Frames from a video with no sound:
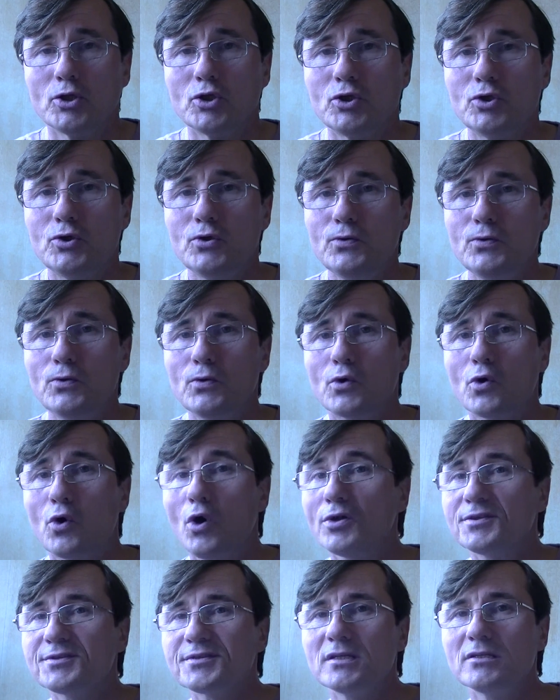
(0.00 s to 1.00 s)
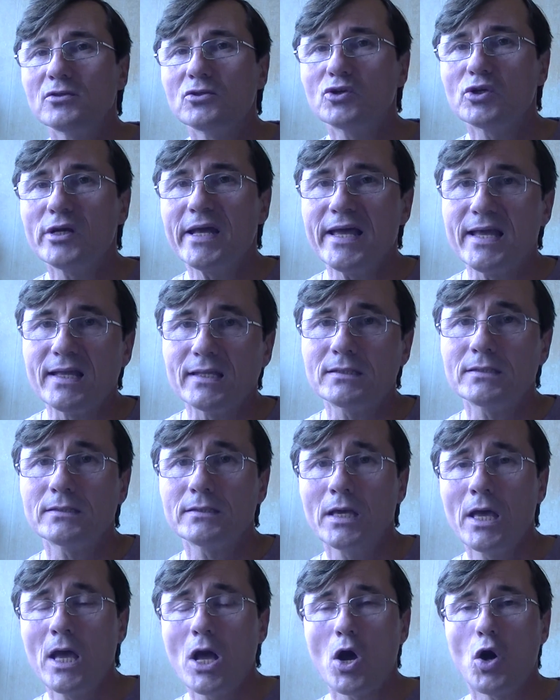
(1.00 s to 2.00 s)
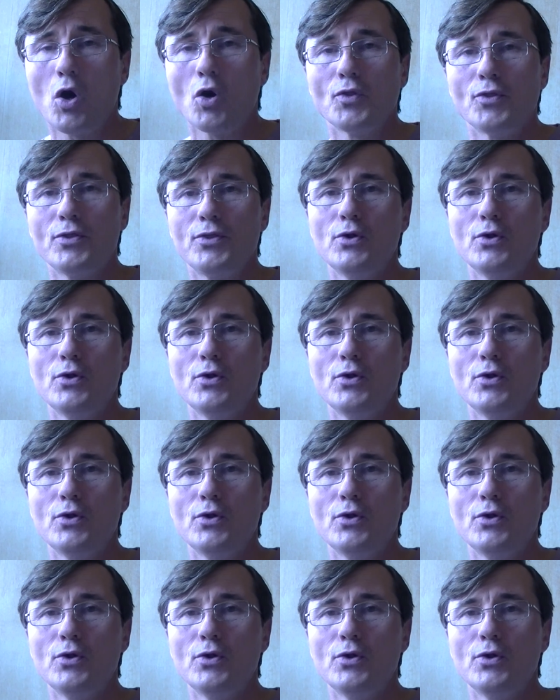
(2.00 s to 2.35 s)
to concentrate on